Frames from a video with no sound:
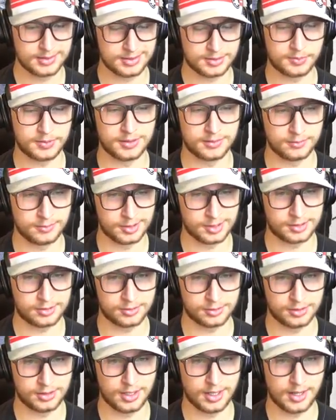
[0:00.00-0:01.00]
has been
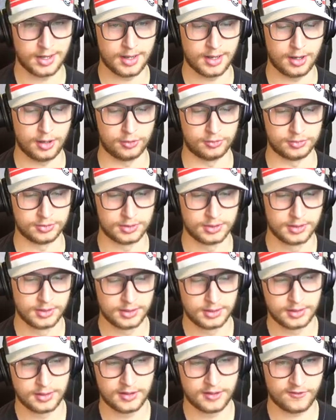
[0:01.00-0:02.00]
whistled down.
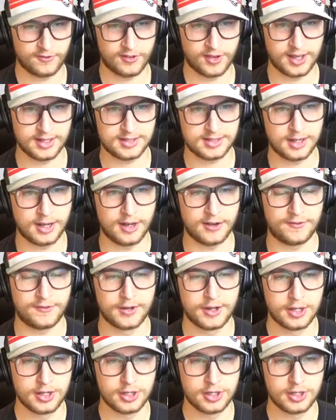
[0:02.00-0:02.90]
Face off